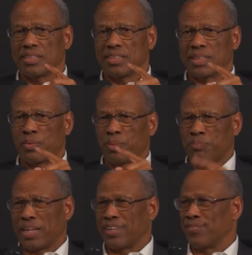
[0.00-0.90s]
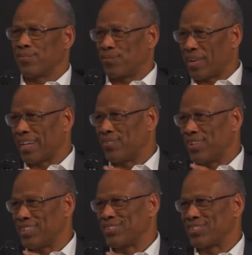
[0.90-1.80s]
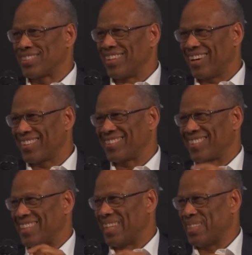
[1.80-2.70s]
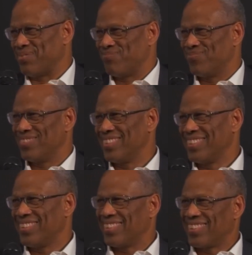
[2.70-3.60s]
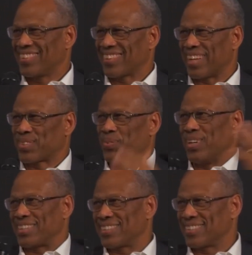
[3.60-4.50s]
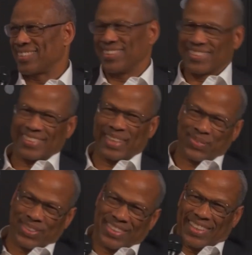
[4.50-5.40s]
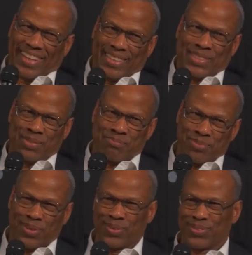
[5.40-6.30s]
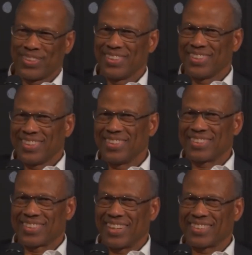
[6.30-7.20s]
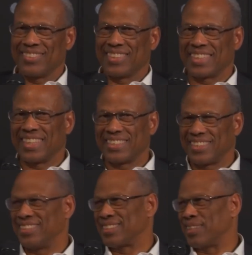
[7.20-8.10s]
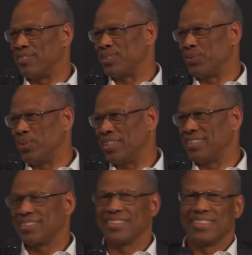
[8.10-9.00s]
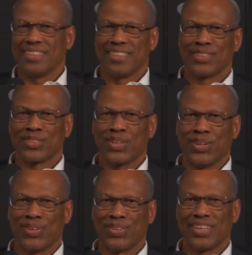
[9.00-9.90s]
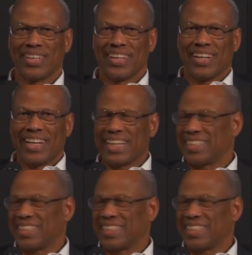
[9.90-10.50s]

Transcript: they were paying five hundred dollars a game. That's what, that's what you got as a pro in soccer in nineteen seventy-one. So I